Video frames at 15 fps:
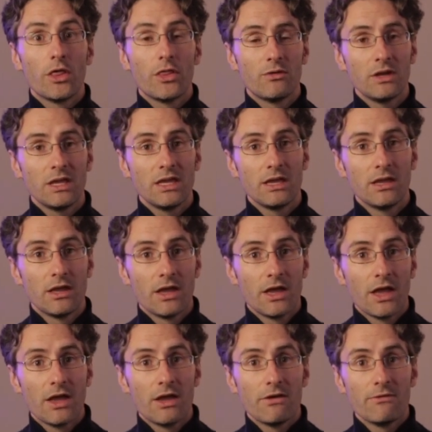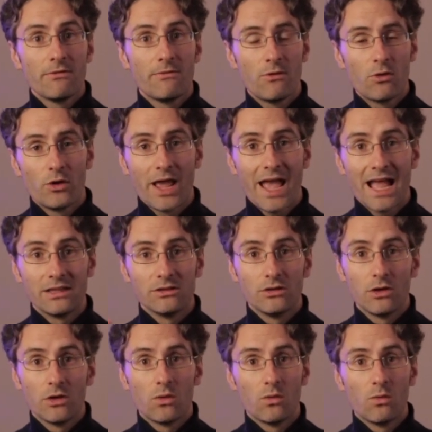three, four, hand.
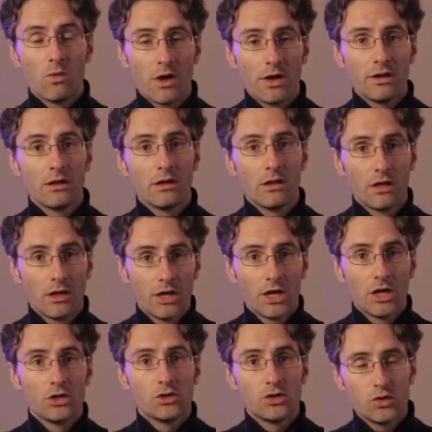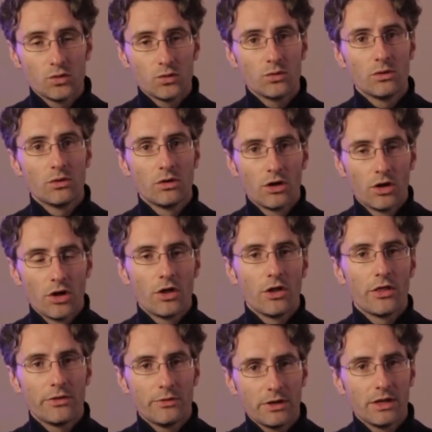One, two,
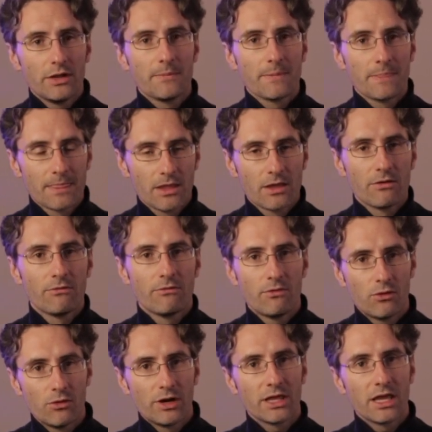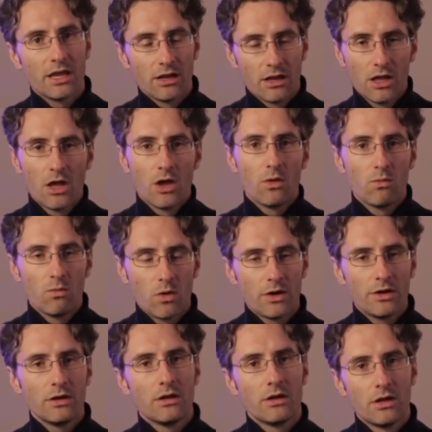three, four, again.
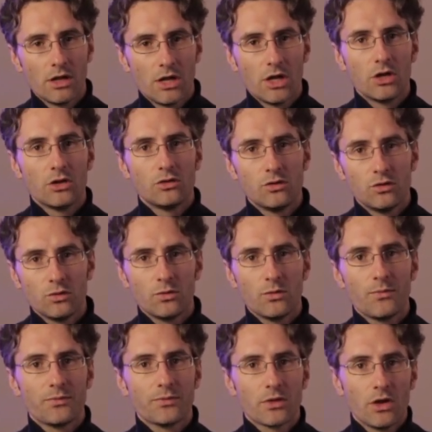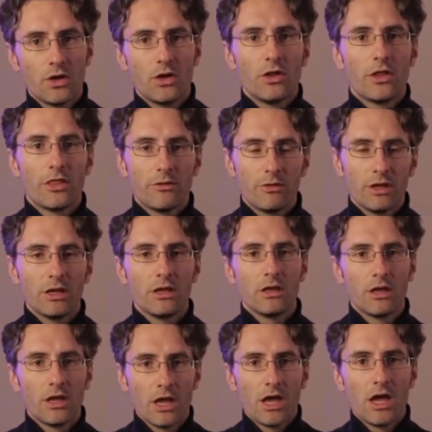One, two, three,
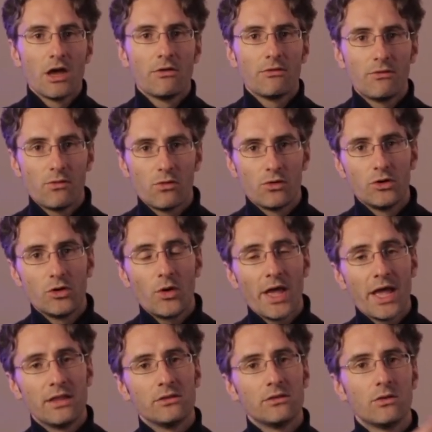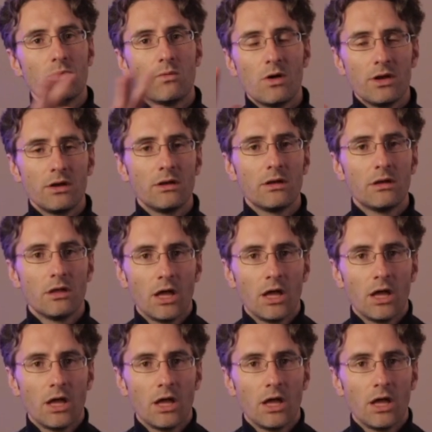four, no hand. One,